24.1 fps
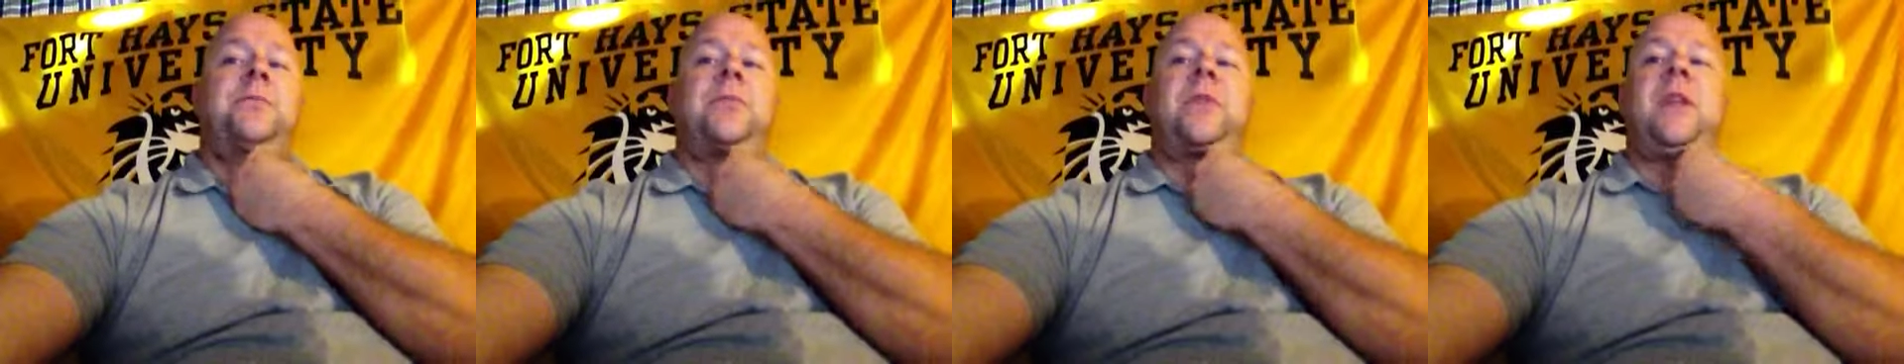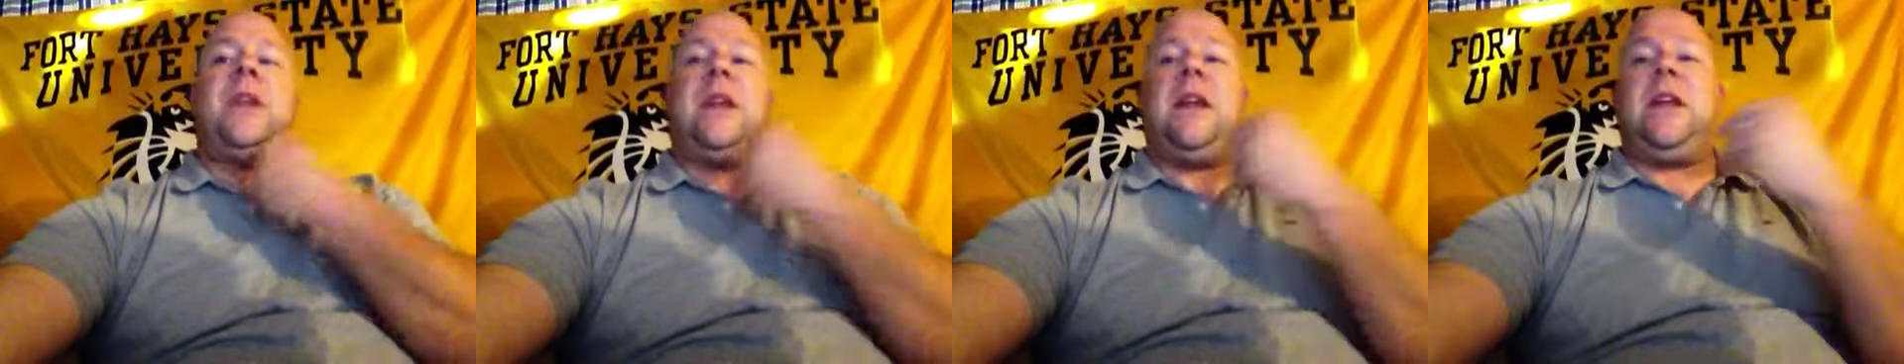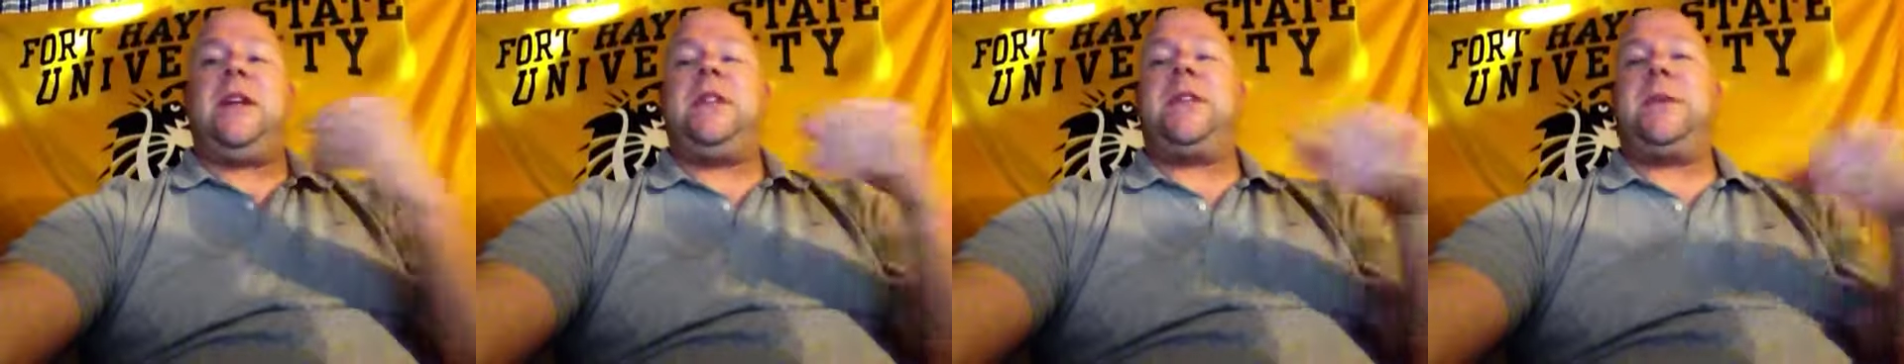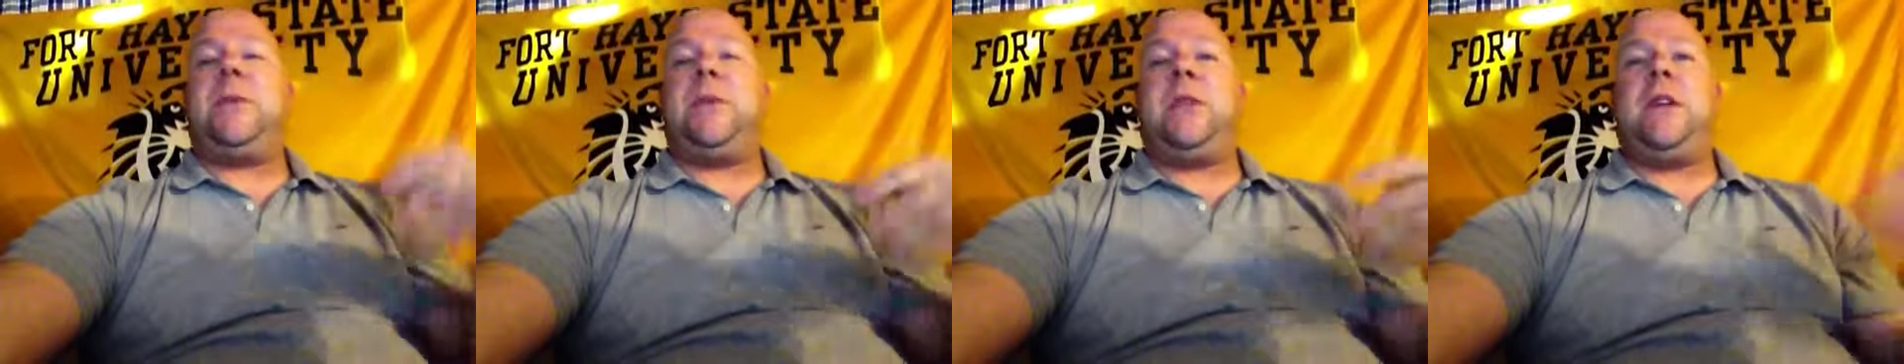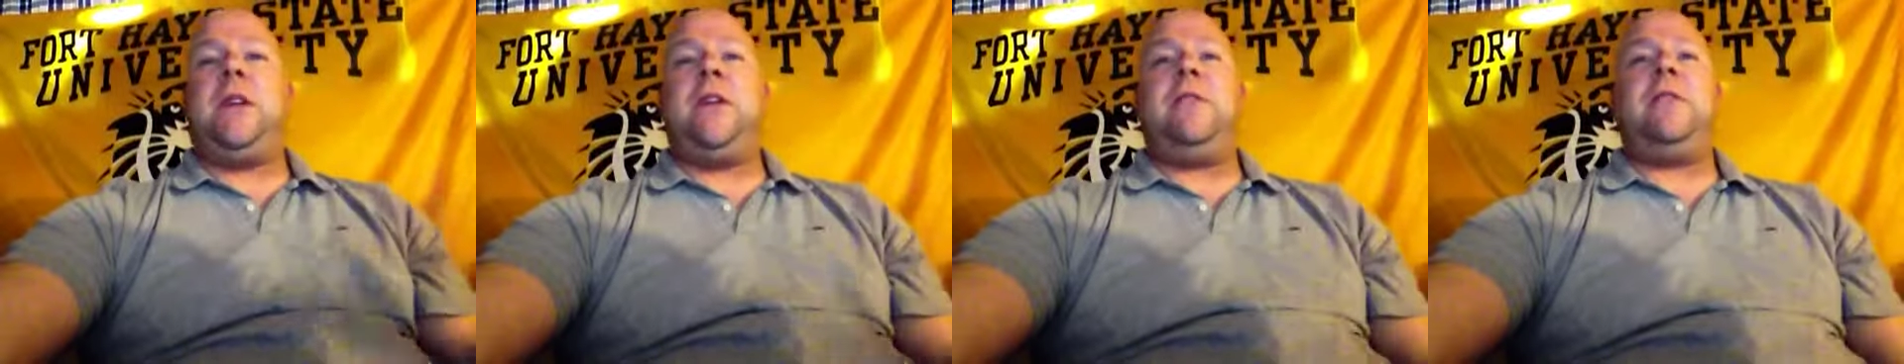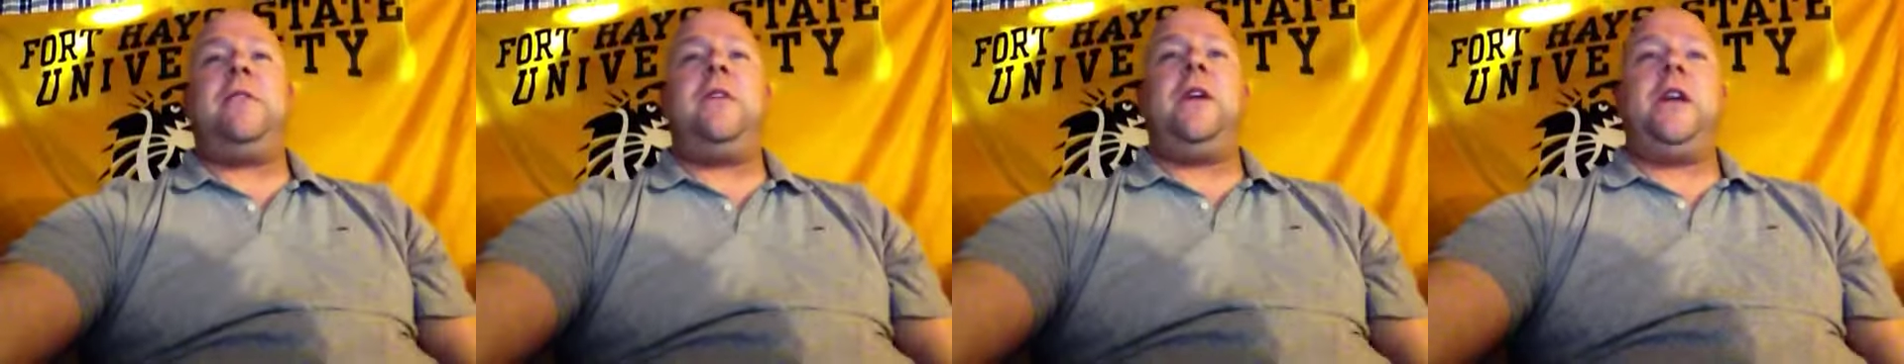getting some of the
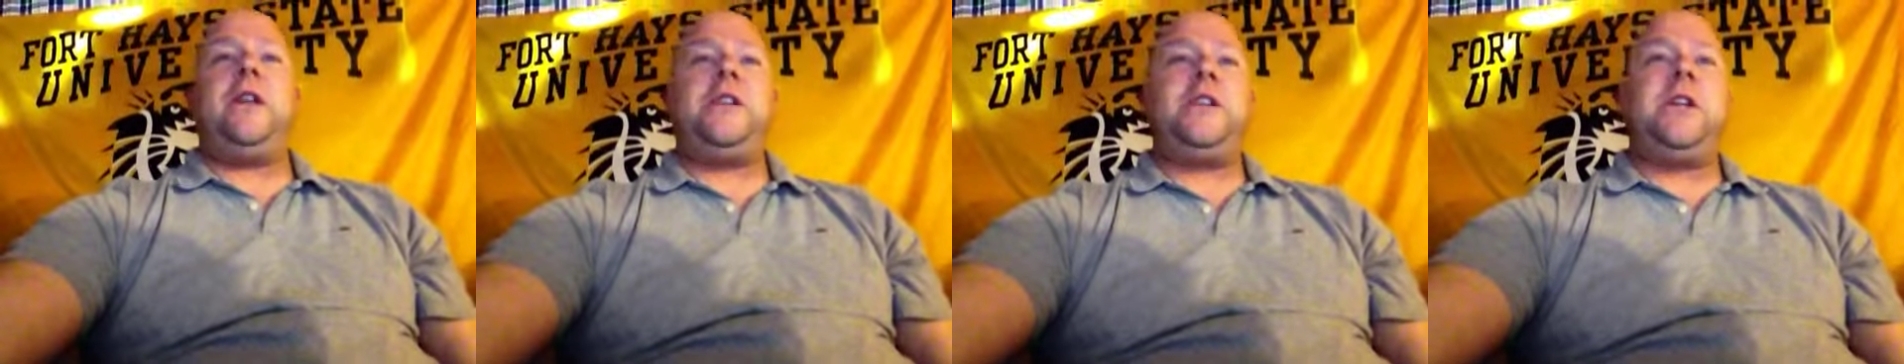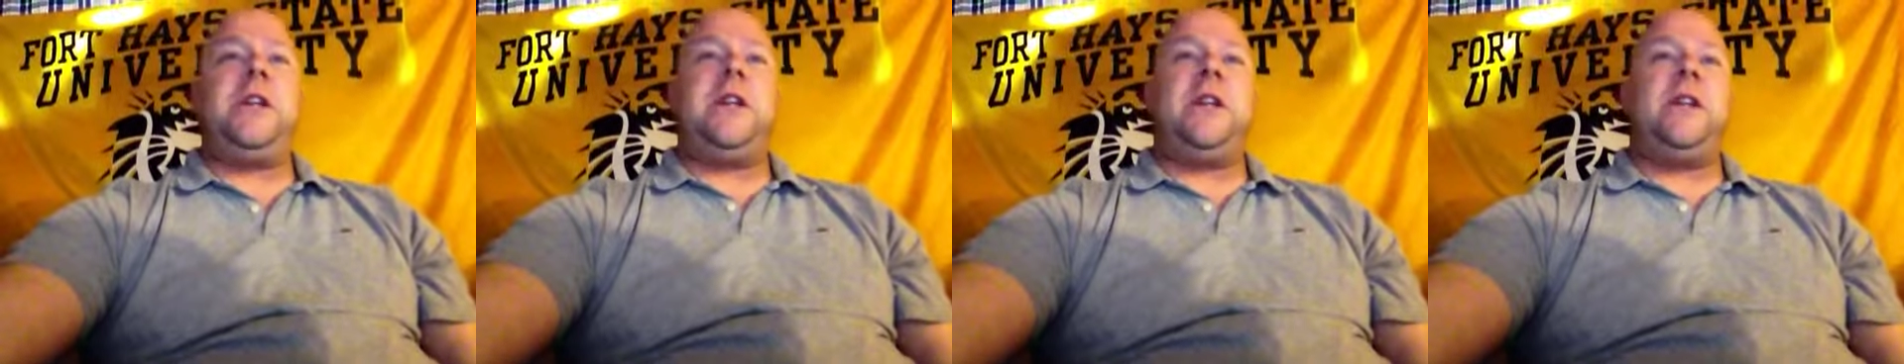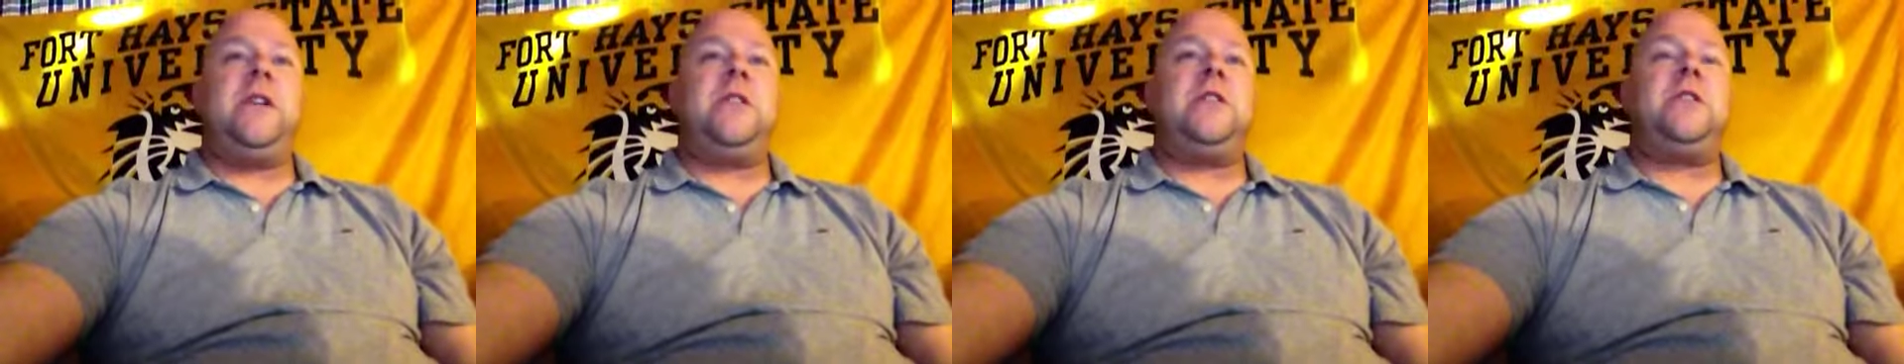differentiated